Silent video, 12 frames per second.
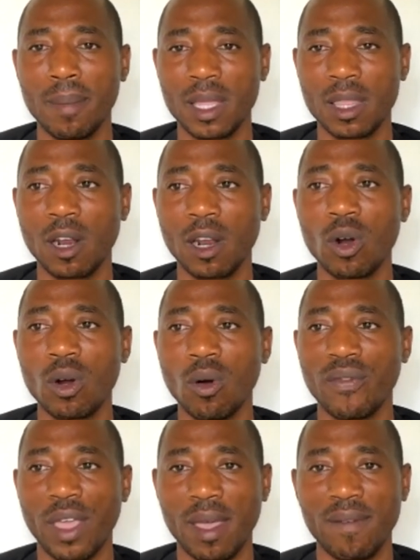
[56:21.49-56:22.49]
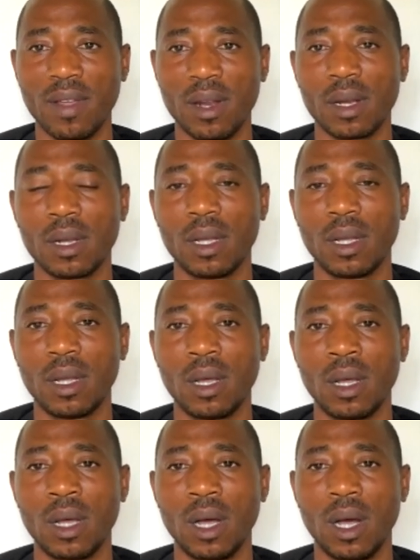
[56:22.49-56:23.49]
May the Lord of heaven
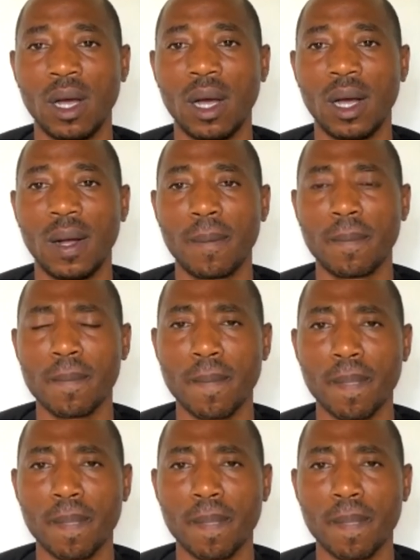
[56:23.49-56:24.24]
uh,